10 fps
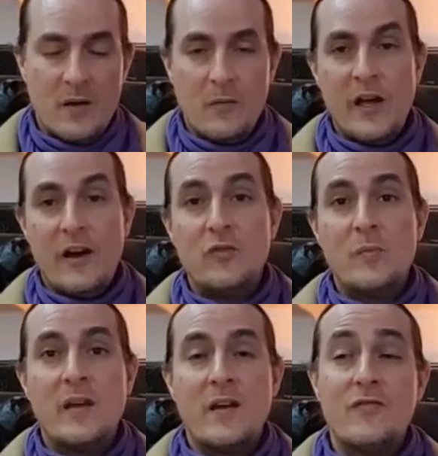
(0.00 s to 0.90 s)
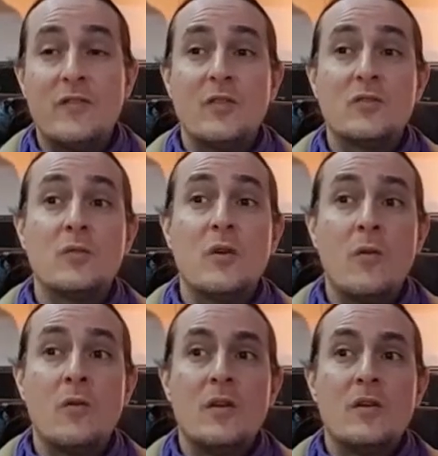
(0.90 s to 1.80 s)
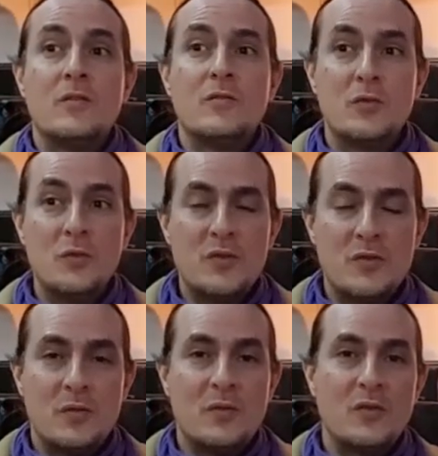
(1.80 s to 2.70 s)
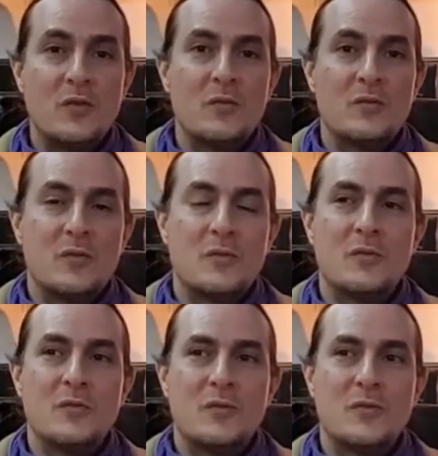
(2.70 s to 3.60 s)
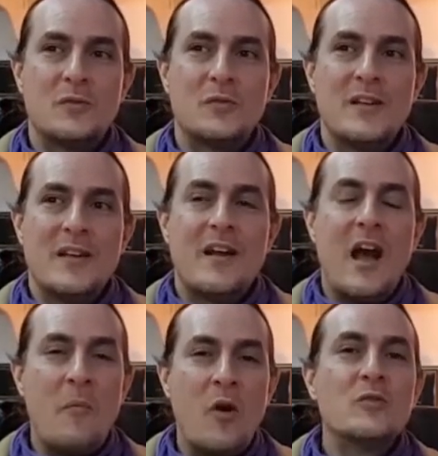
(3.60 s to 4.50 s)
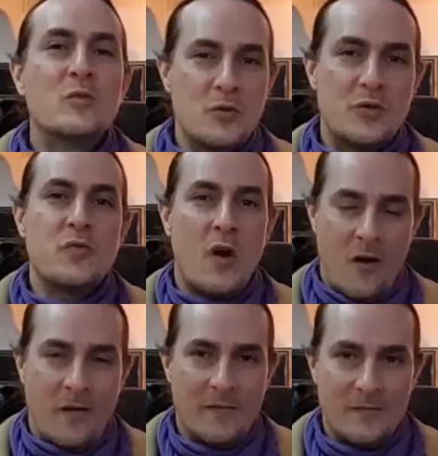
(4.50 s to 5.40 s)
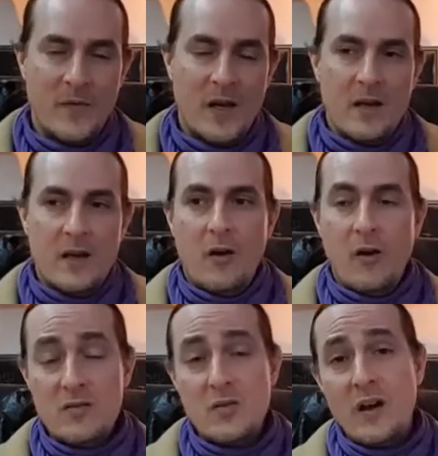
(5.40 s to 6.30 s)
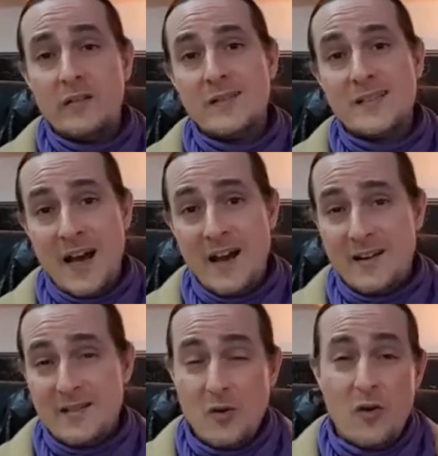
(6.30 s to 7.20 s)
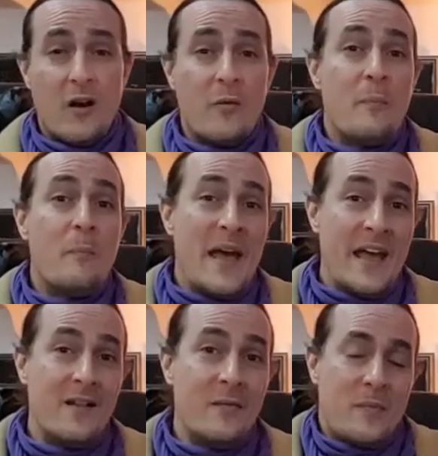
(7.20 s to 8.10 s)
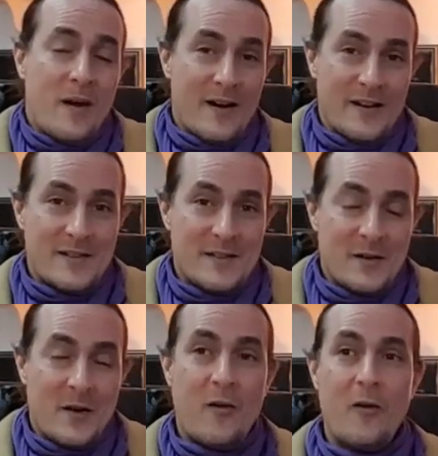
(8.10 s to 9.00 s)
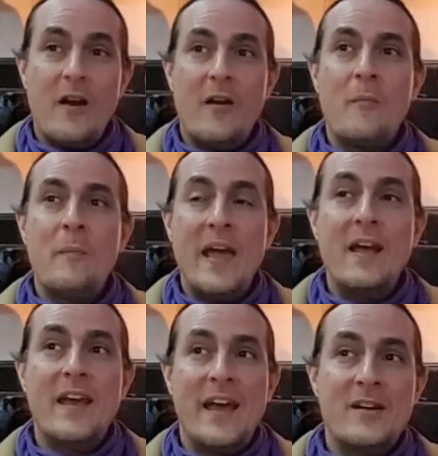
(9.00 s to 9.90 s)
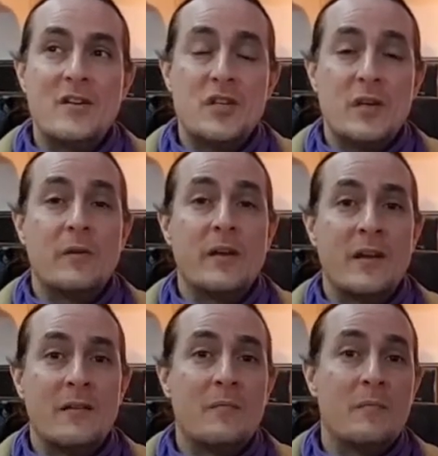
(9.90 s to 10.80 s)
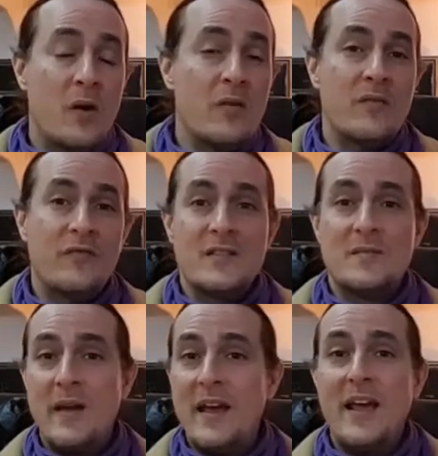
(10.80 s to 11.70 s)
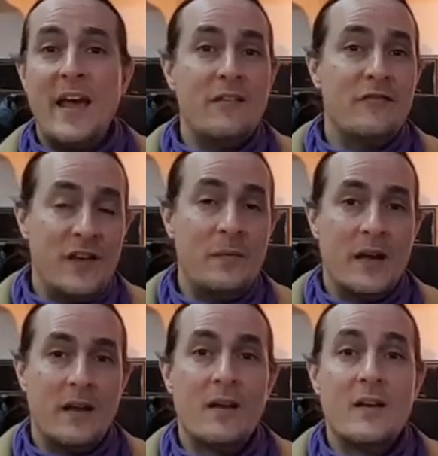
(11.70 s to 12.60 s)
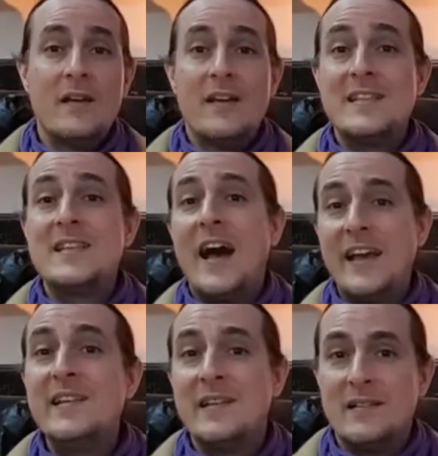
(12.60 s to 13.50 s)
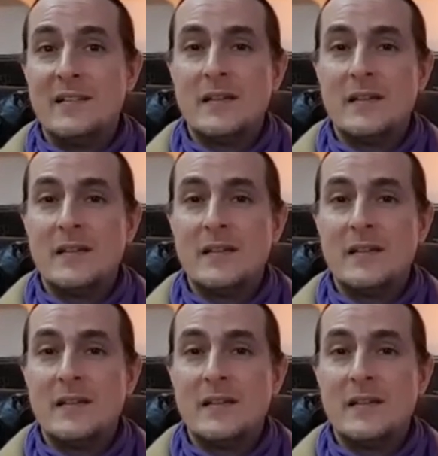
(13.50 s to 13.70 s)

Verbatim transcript: We have to be careful not to go too, not to, to, to come on too strong. Also, our desires, all our male parts, you know, all our male energy within both of us, male and female, is heightened.